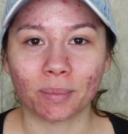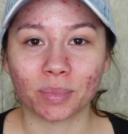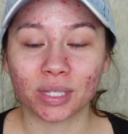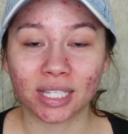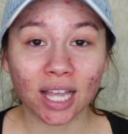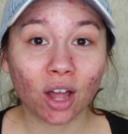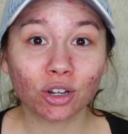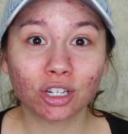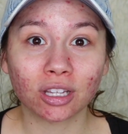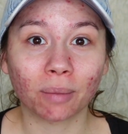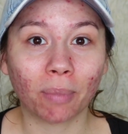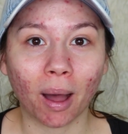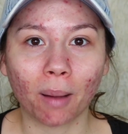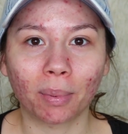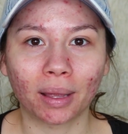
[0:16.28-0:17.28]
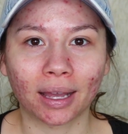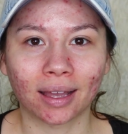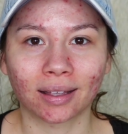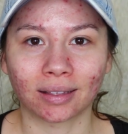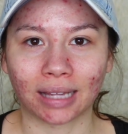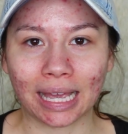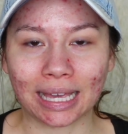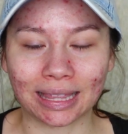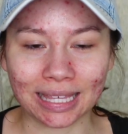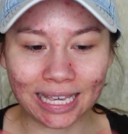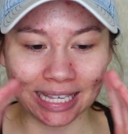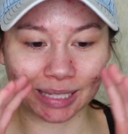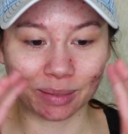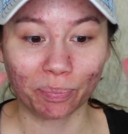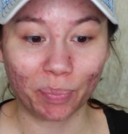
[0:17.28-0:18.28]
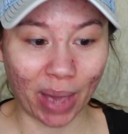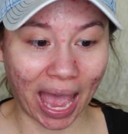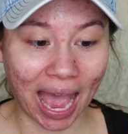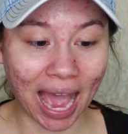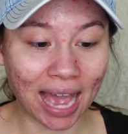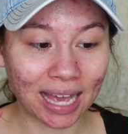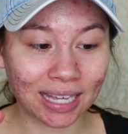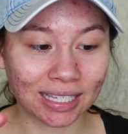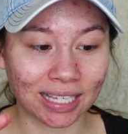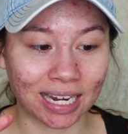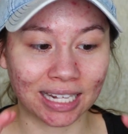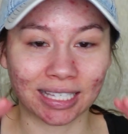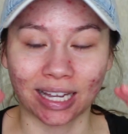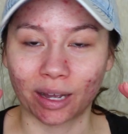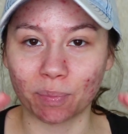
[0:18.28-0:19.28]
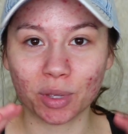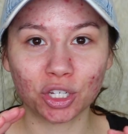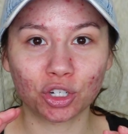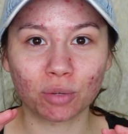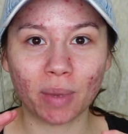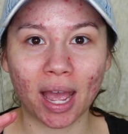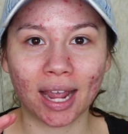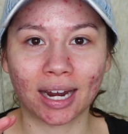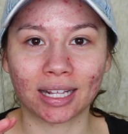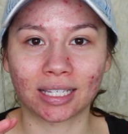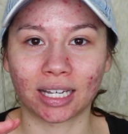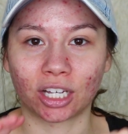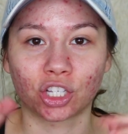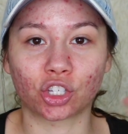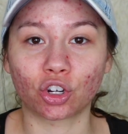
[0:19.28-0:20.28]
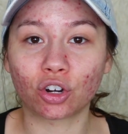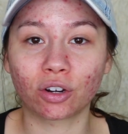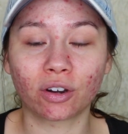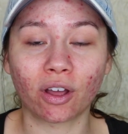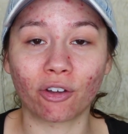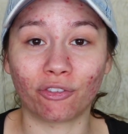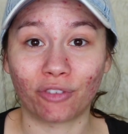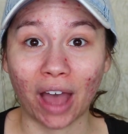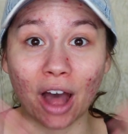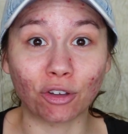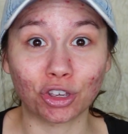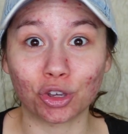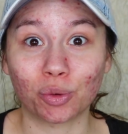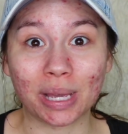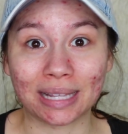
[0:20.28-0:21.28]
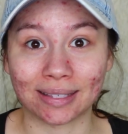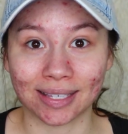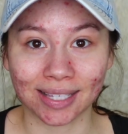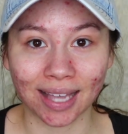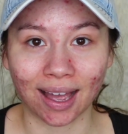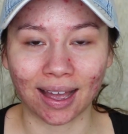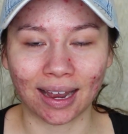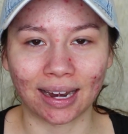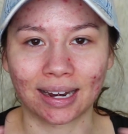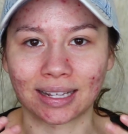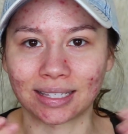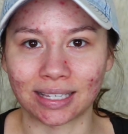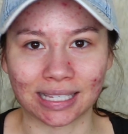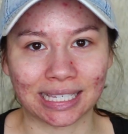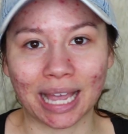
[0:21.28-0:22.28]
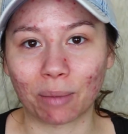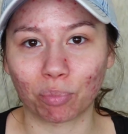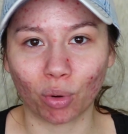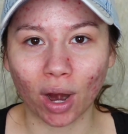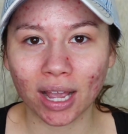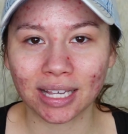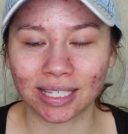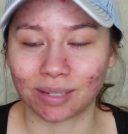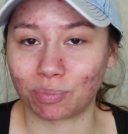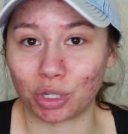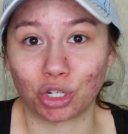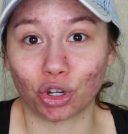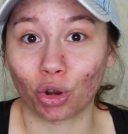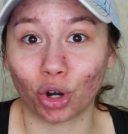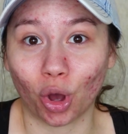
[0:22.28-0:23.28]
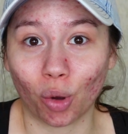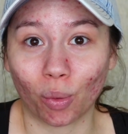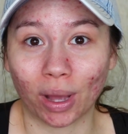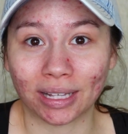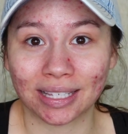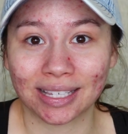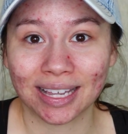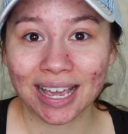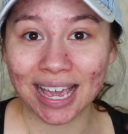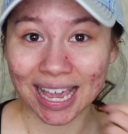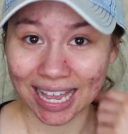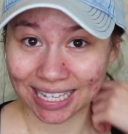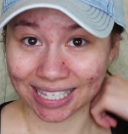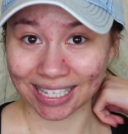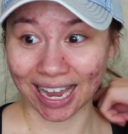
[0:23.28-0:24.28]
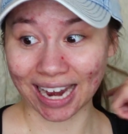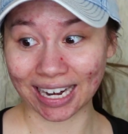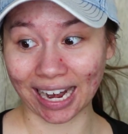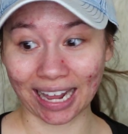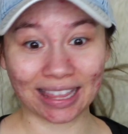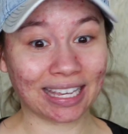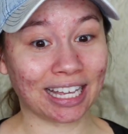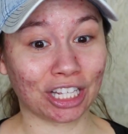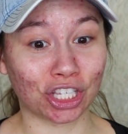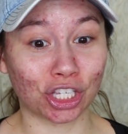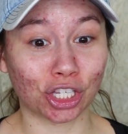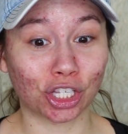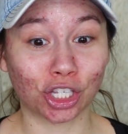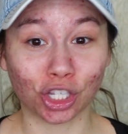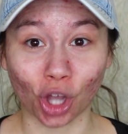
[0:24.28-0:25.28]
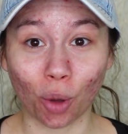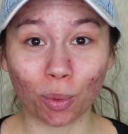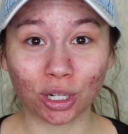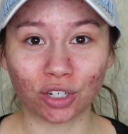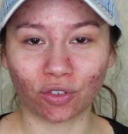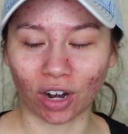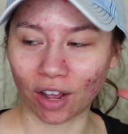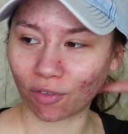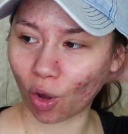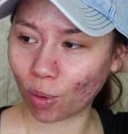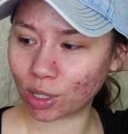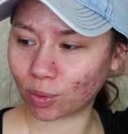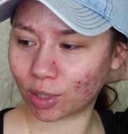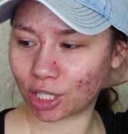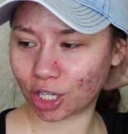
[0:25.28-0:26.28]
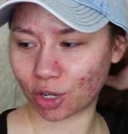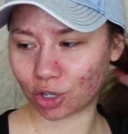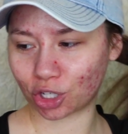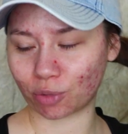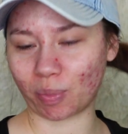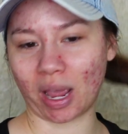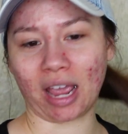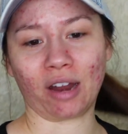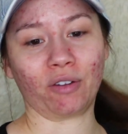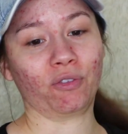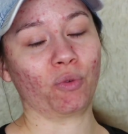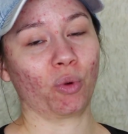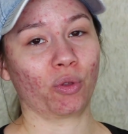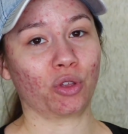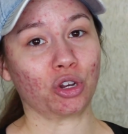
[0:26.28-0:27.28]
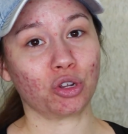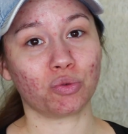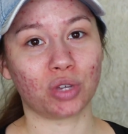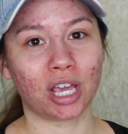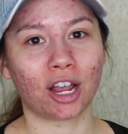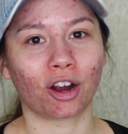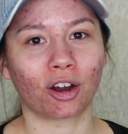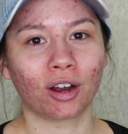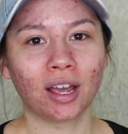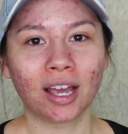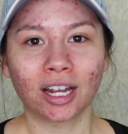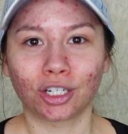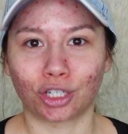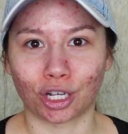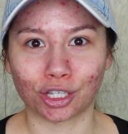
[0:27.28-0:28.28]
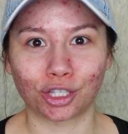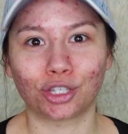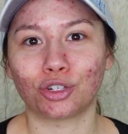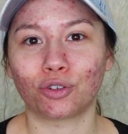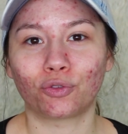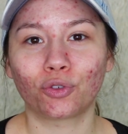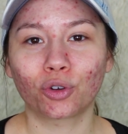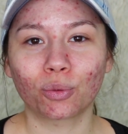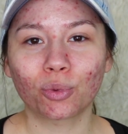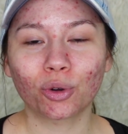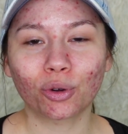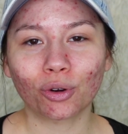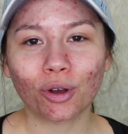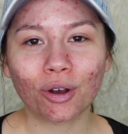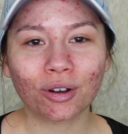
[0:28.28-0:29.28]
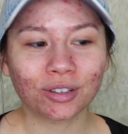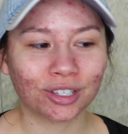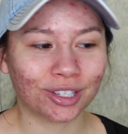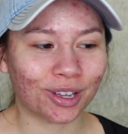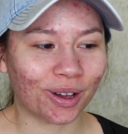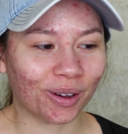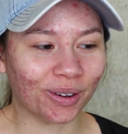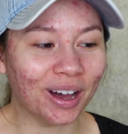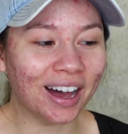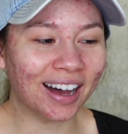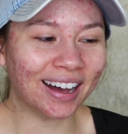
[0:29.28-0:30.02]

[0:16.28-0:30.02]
sell to the public like these bags, and it's like a mystery bag and it's like a certain value inside and it's a set price, but you don't know what's inside, and I think it's so much fun. I've always wanted to go to Japan for the new year just to do fukubukuro, so